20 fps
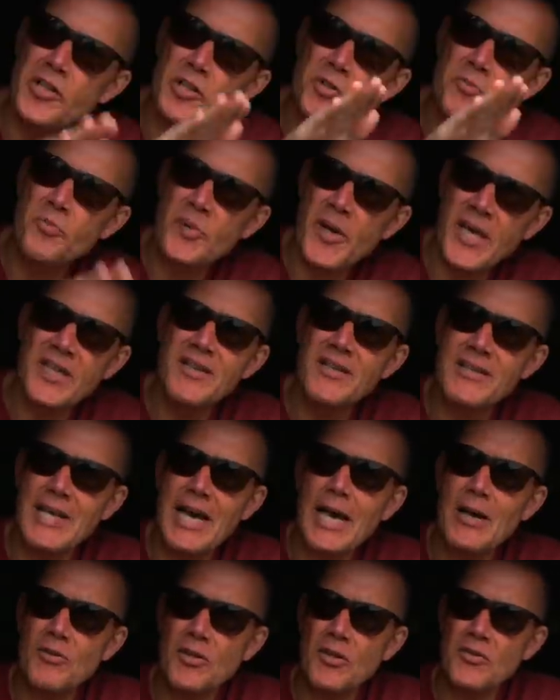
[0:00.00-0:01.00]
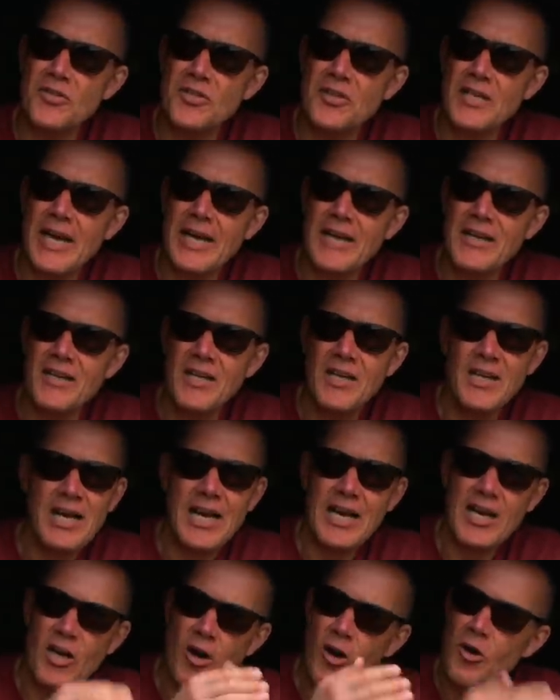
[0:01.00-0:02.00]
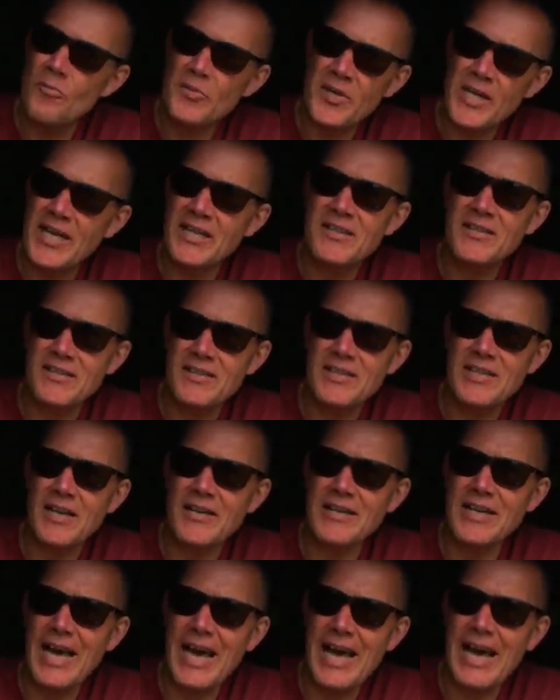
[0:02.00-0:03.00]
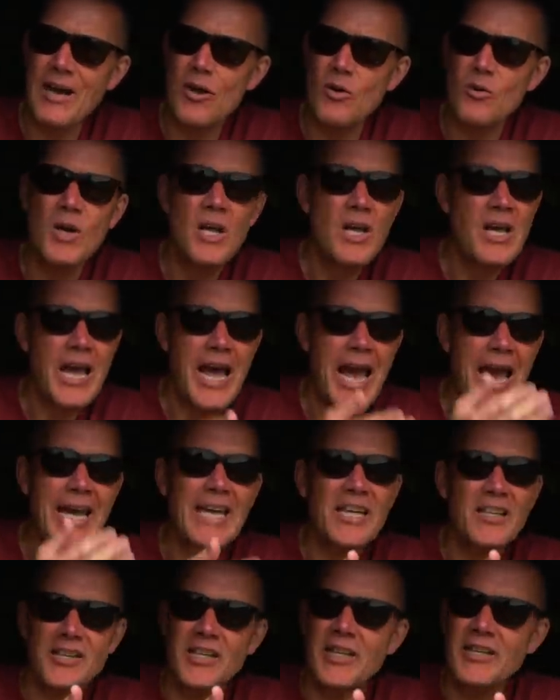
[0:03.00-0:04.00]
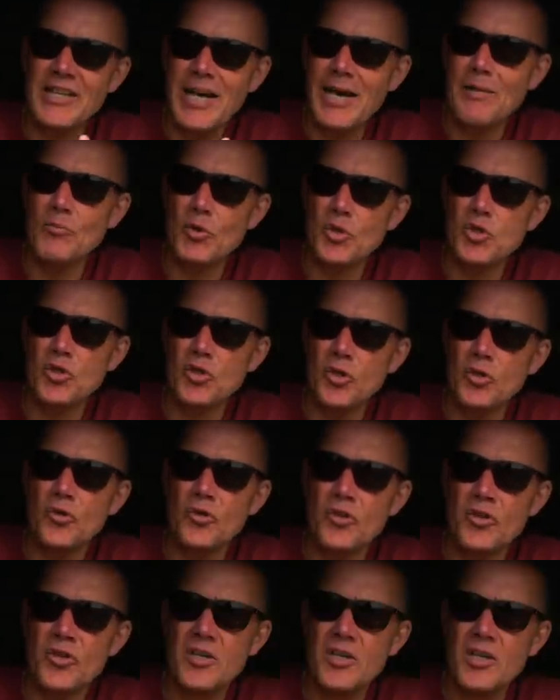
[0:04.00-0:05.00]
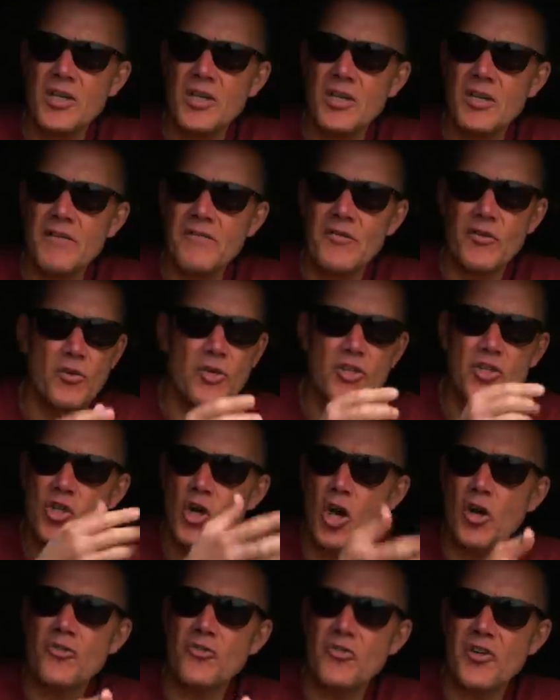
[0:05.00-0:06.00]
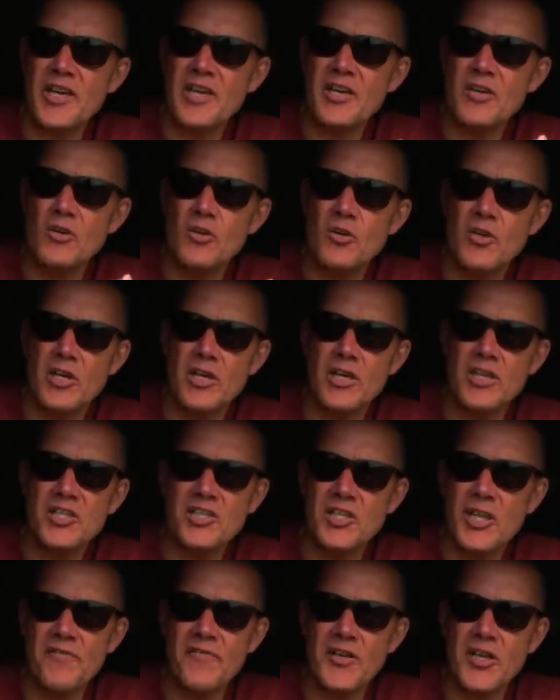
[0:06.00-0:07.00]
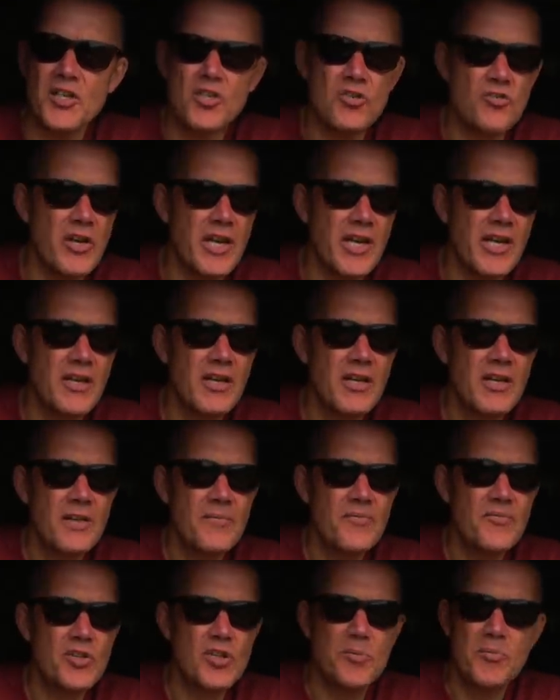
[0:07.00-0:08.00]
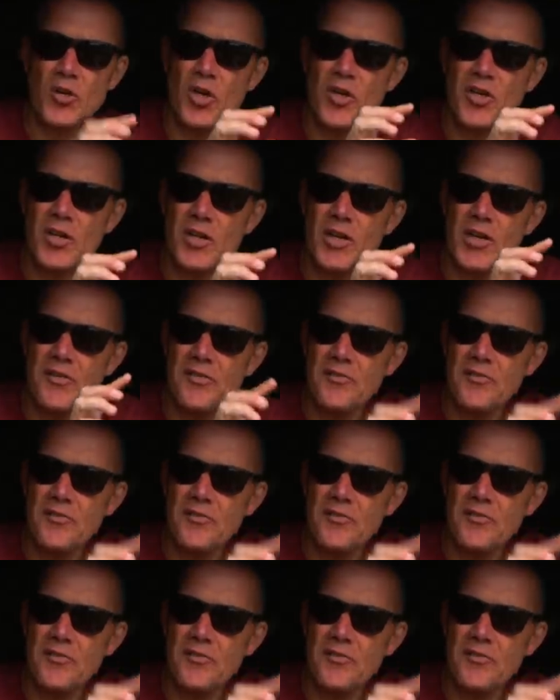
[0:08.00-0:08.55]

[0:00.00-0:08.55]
that is pinned down on the deck. I can't begin to tell you how alien that must look for a chod rig or a stiff hinge rig to be on a